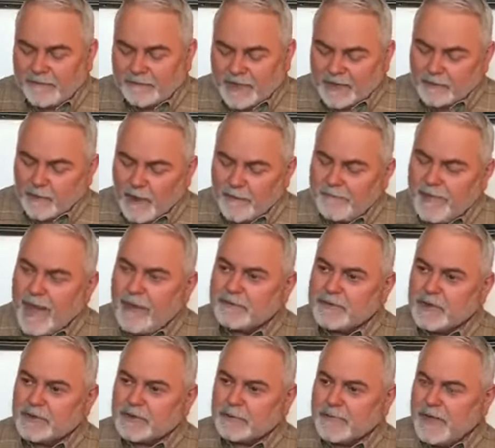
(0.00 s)
That's what
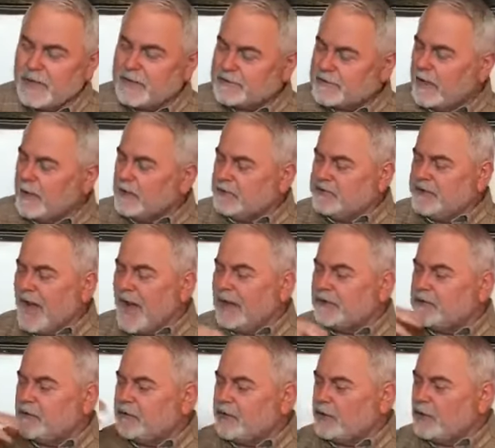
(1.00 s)
baptism is dying
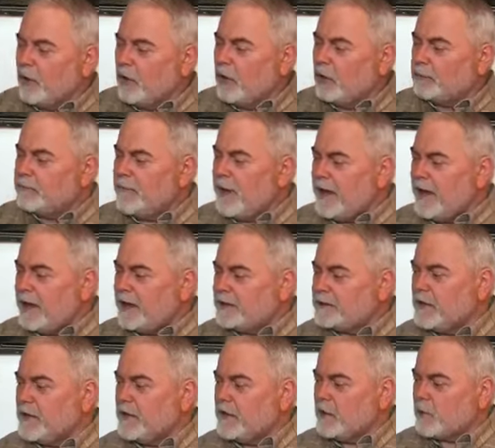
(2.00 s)
to the old man
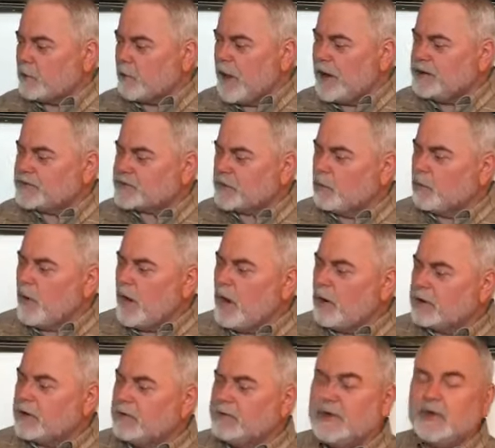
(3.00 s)
raised to
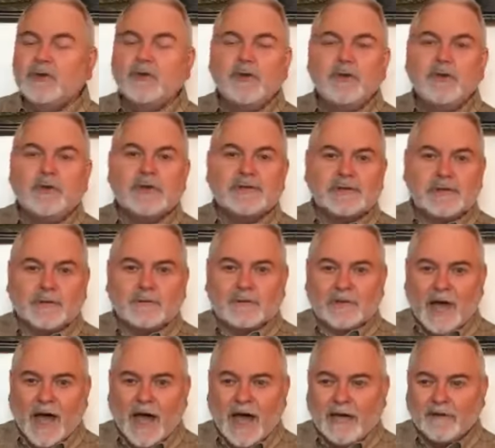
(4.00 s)
walk in the newness of
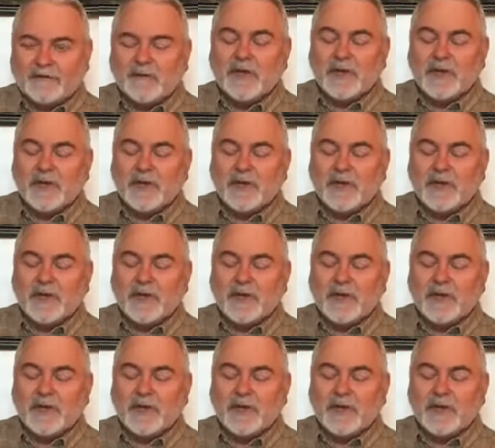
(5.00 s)
life